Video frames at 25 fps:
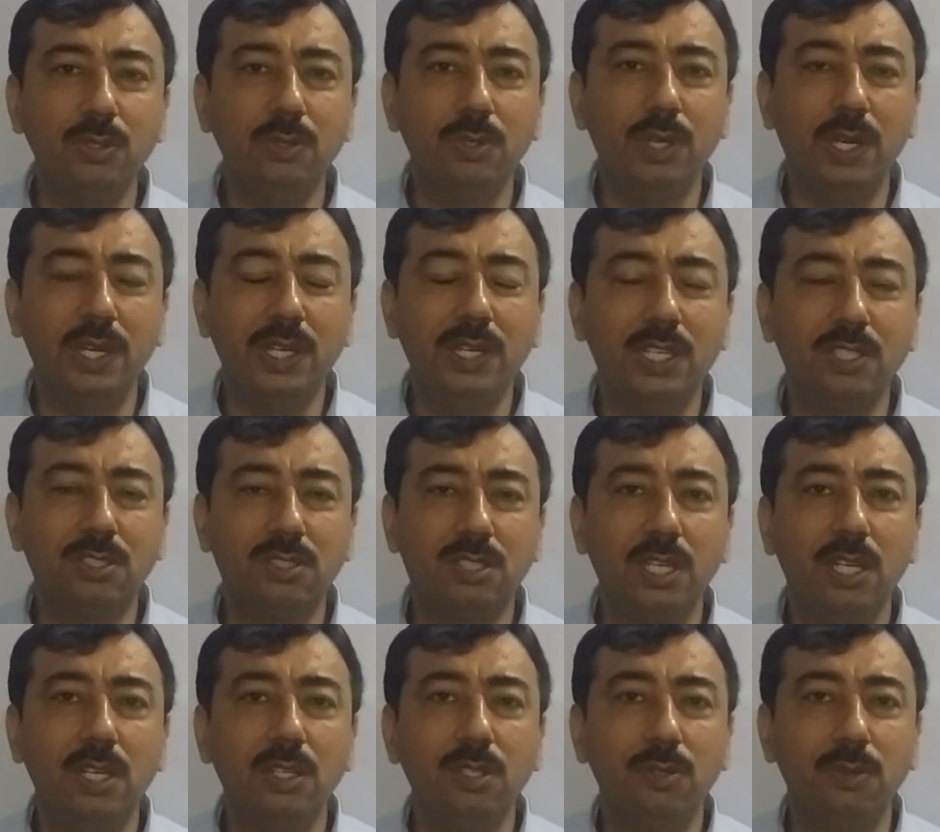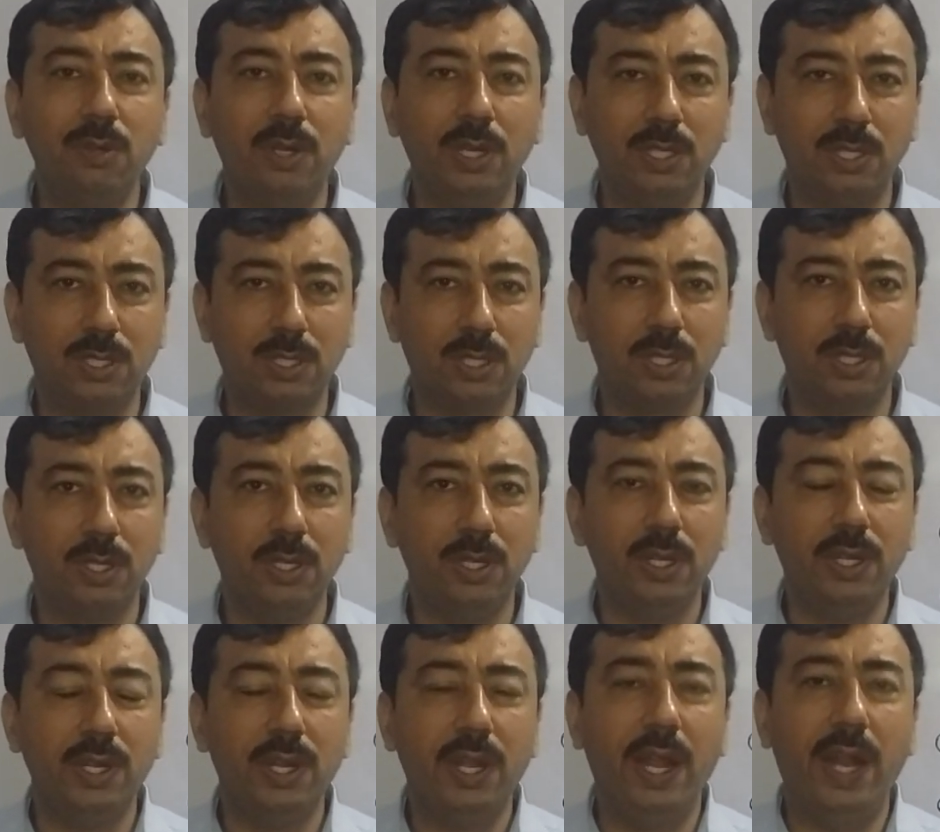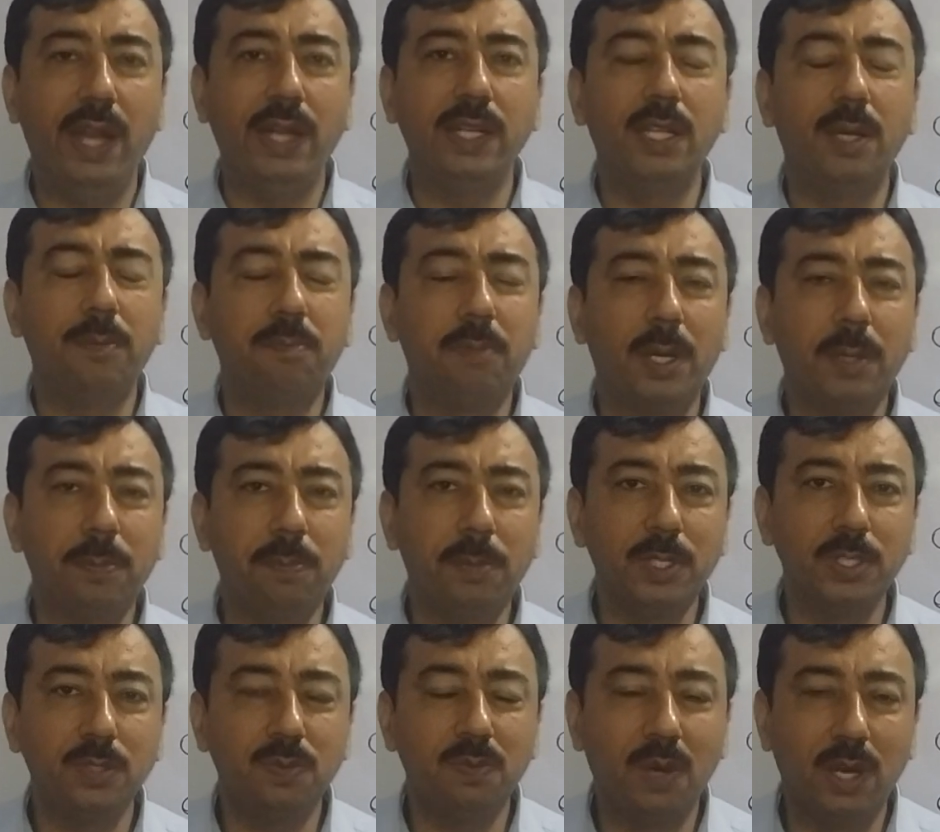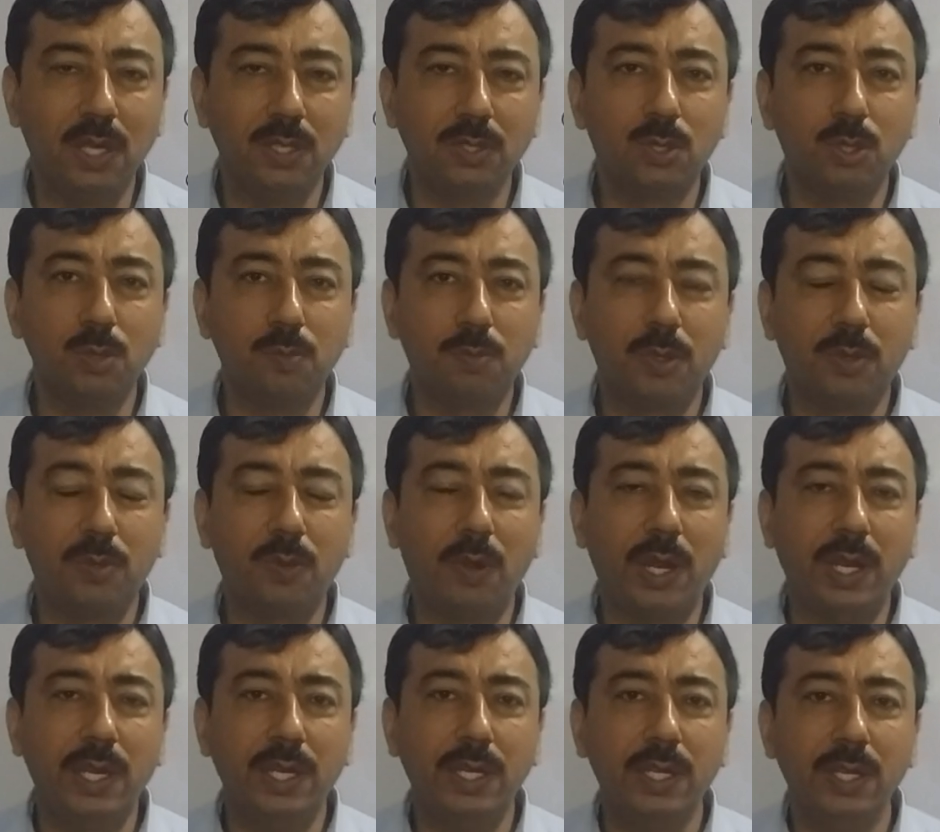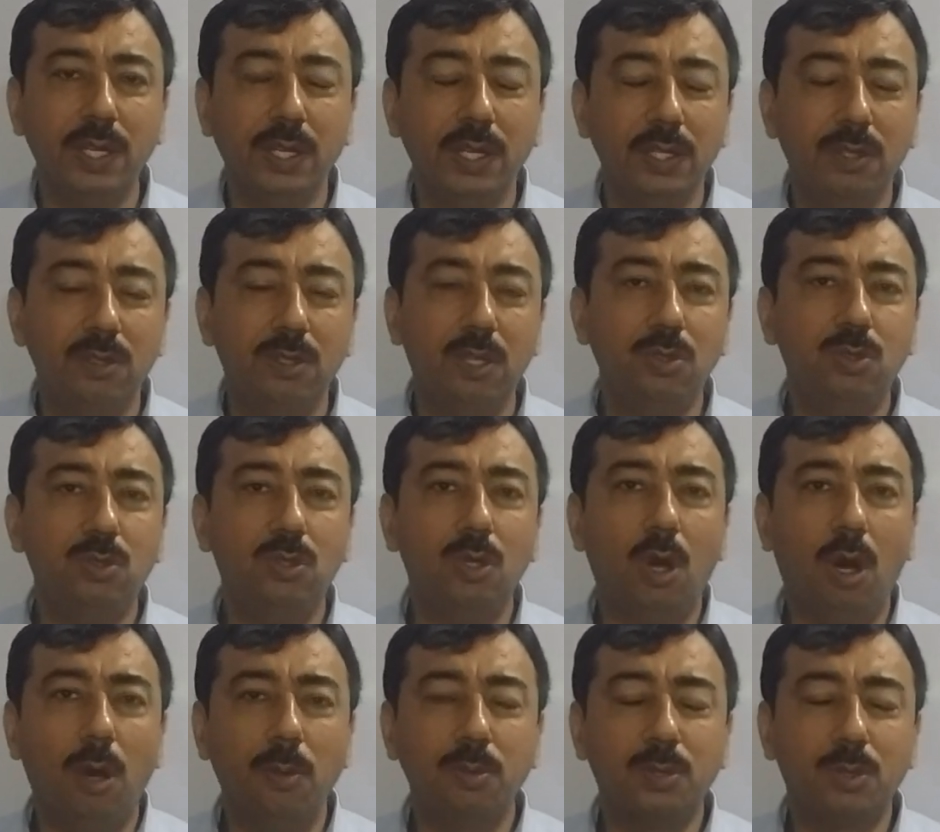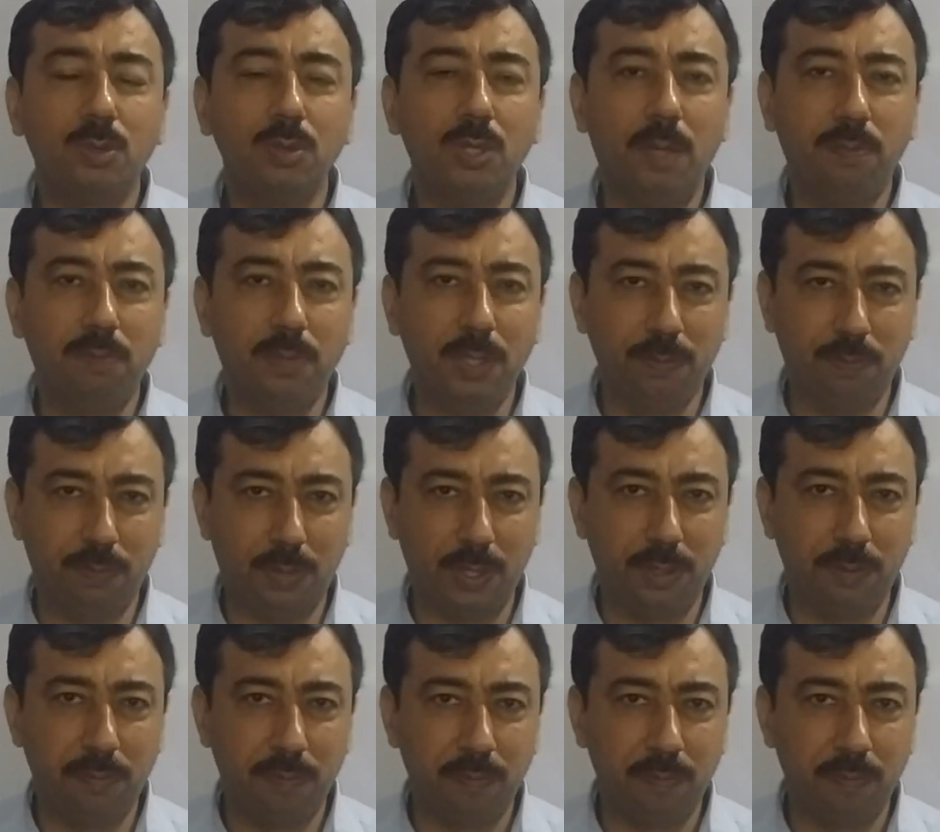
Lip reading: industrial units, and the purpose was to provide the jobs to the people.